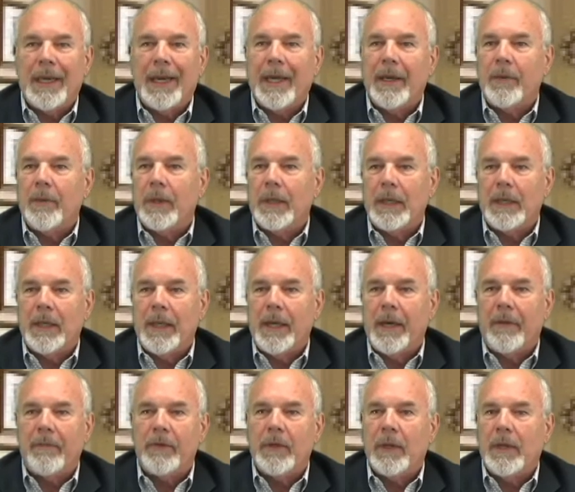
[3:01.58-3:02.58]
equity
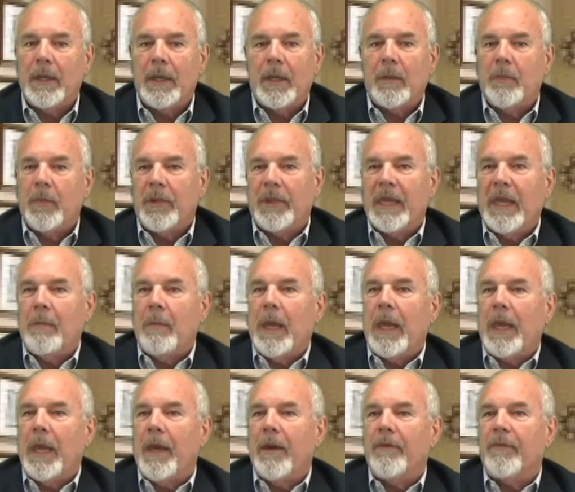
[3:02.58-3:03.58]
left, but they
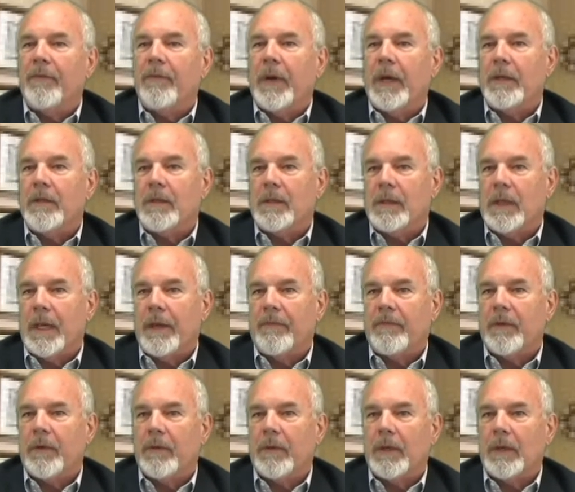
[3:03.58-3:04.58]
may have funds
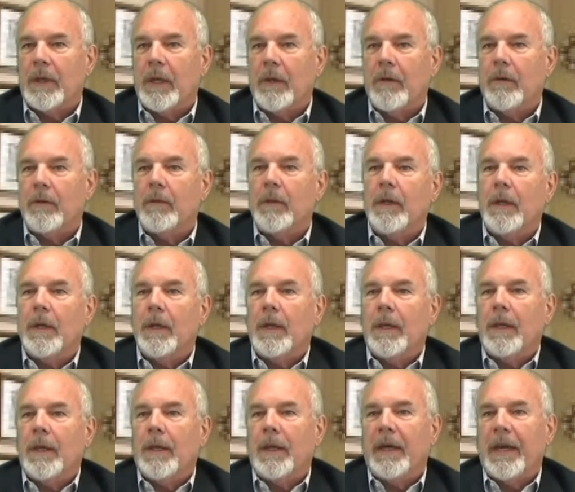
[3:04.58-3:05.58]
left in their loan
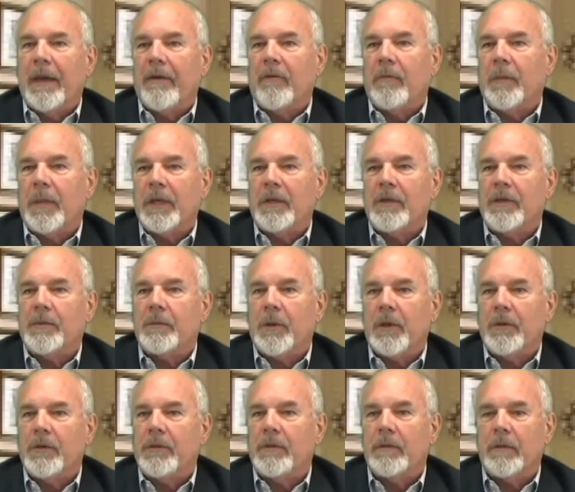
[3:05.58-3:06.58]
that haven't been
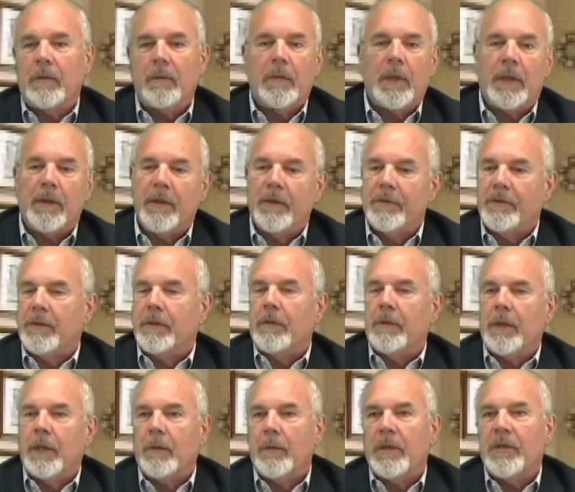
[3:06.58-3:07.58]
dispersed to them. They're still
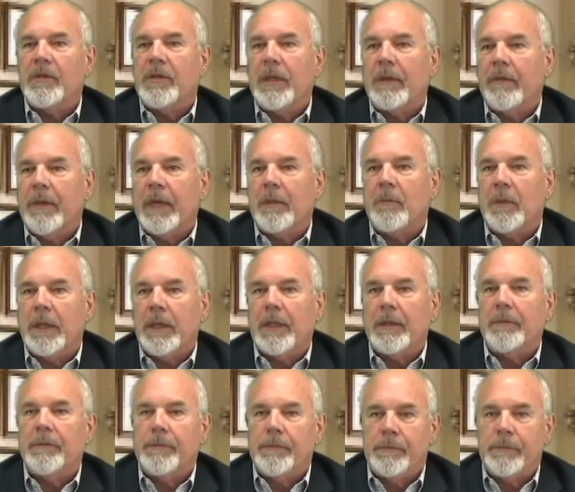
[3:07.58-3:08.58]
going to receive that money.
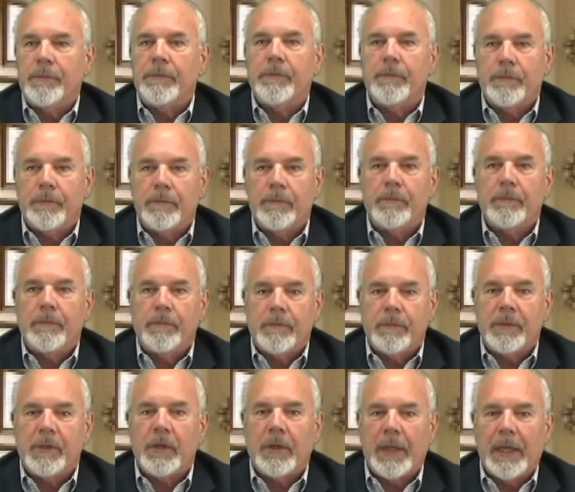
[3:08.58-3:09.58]

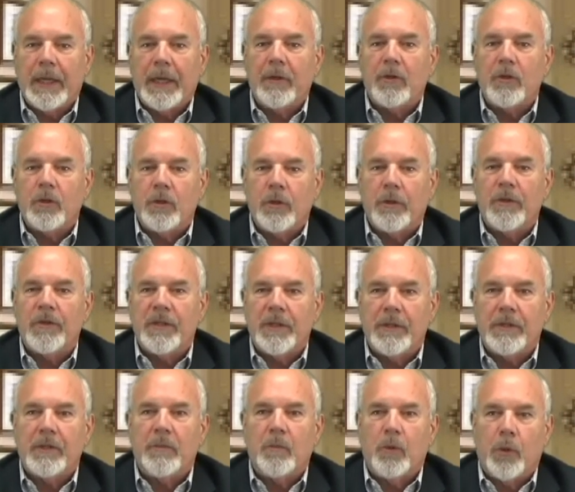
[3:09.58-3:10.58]
So that insurance
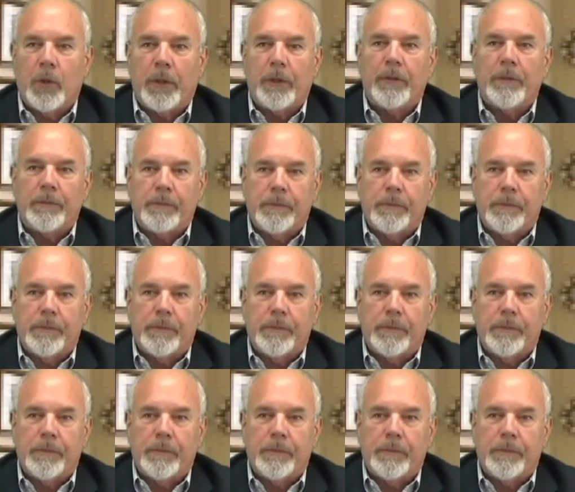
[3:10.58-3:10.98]
is important.